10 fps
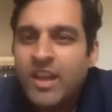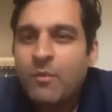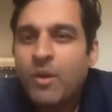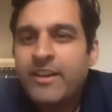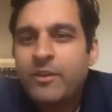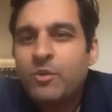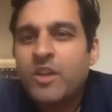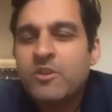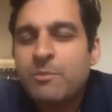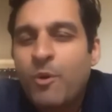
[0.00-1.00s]
I wanted to
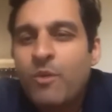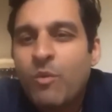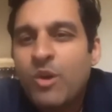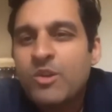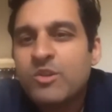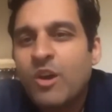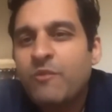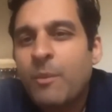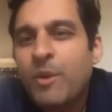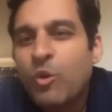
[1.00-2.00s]
touch upon was
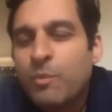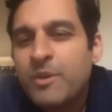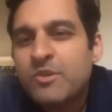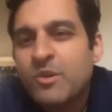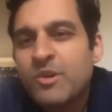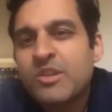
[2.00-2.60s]
from an open source